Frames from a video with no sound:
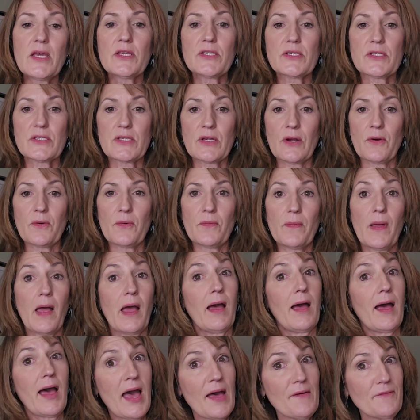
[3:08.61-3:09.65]
So
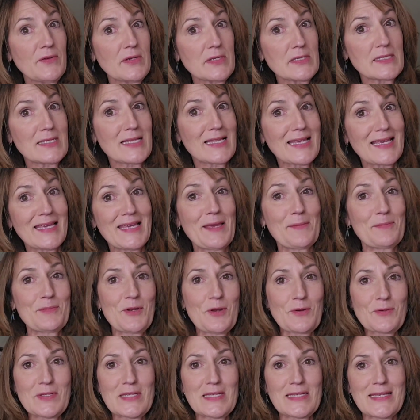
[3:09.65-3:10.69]
obviously,
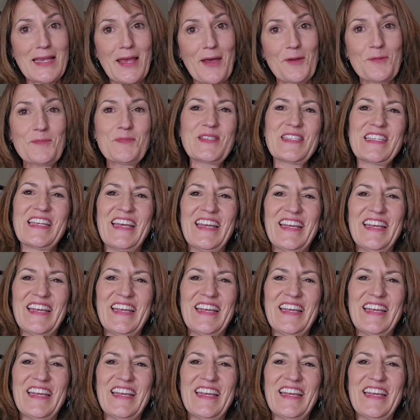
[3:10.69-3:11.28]
hypnosis helps.